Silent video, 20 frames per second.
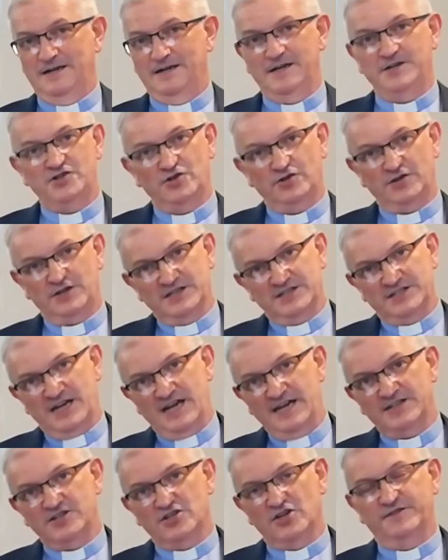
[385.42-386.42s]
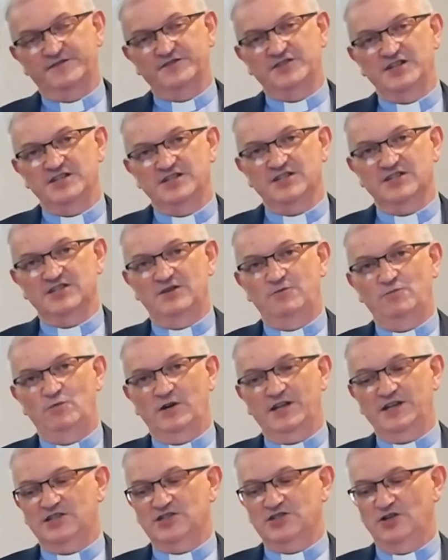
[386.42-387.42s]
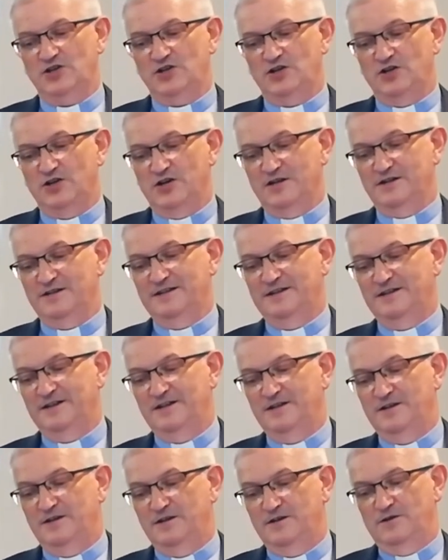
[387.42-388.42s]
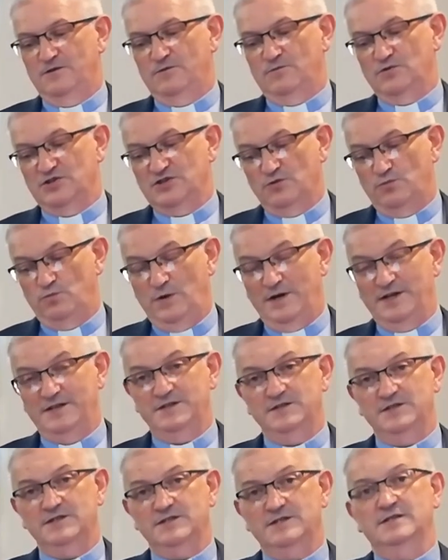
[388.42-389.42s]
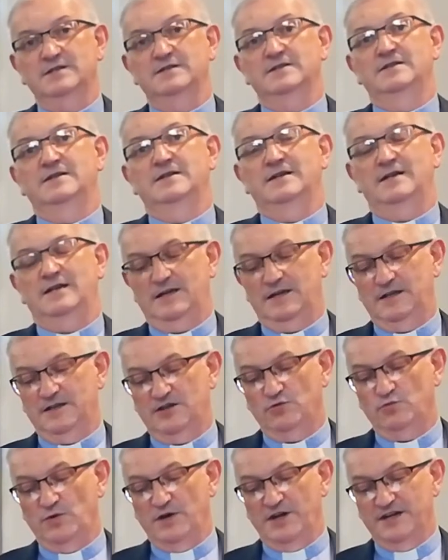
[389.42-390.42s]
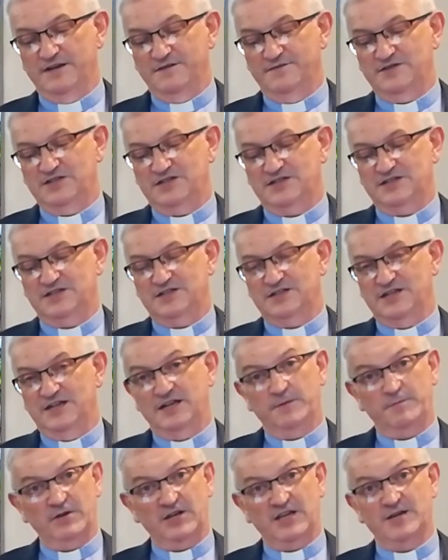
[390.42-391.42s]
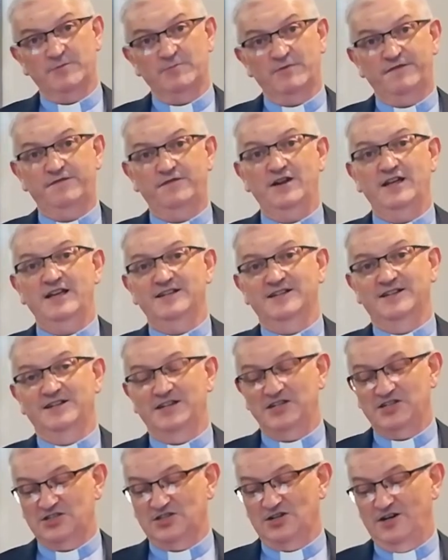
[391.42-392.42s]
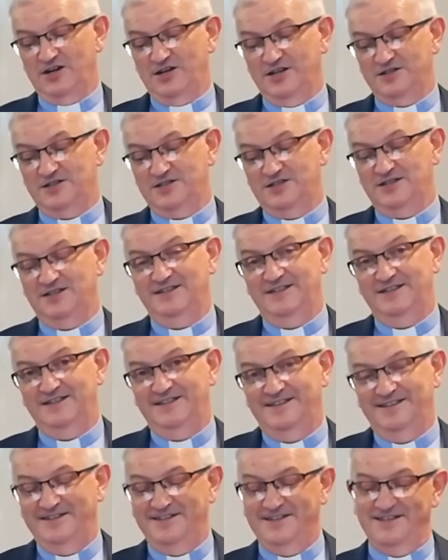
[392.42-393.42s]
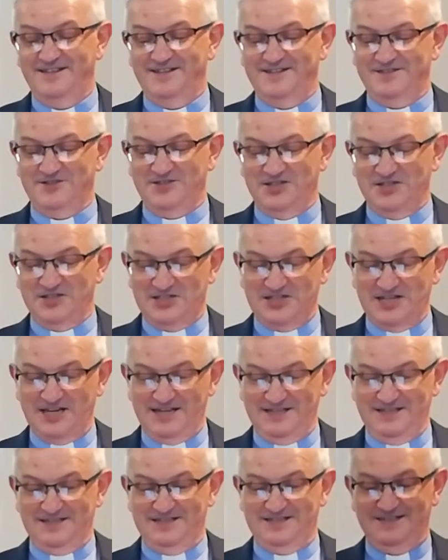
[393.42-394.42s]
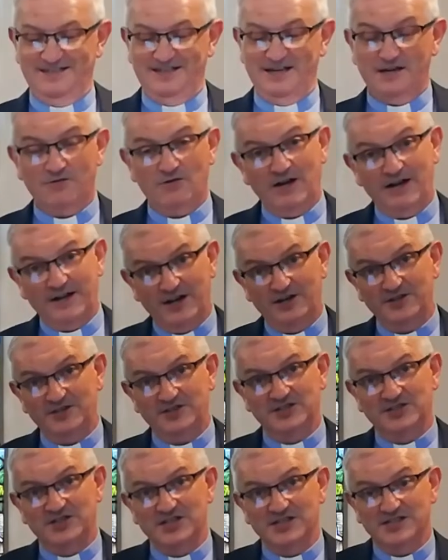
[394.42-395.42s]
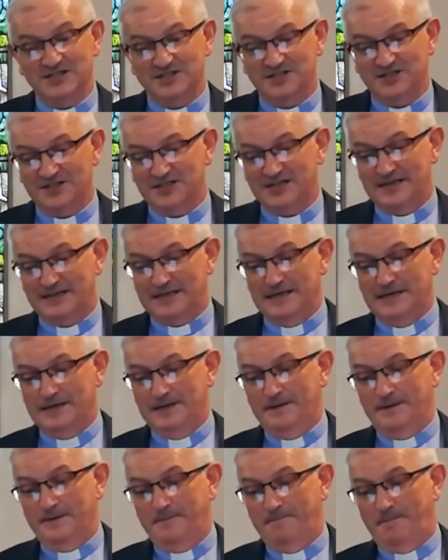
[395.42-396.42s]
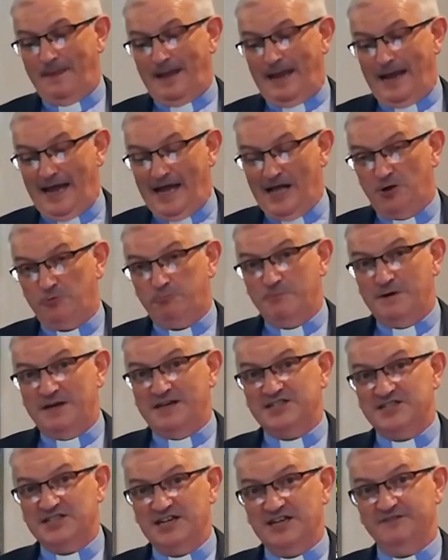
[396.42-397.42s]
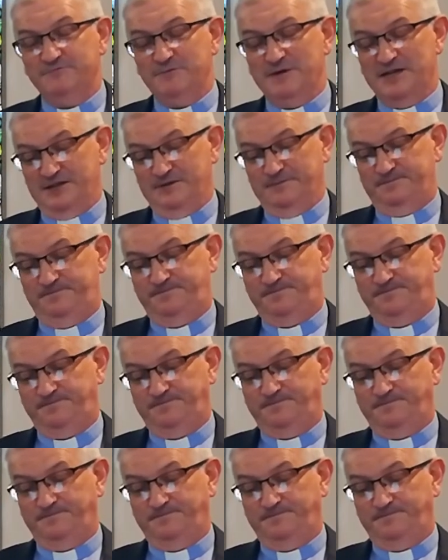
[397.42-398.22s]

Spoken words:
And he took his eyes off Jesus, and what he saw was the wind and the waves, and he became afraid and he started to sink. And he cried out to Jesus. He said, "Help me, save me."